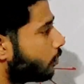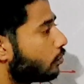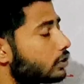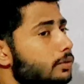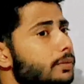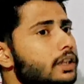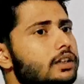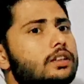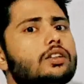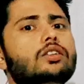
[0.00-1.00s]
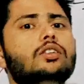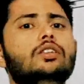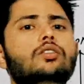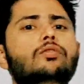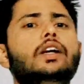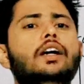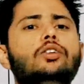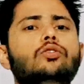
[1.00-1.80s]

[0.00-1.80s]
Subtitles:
force, mean where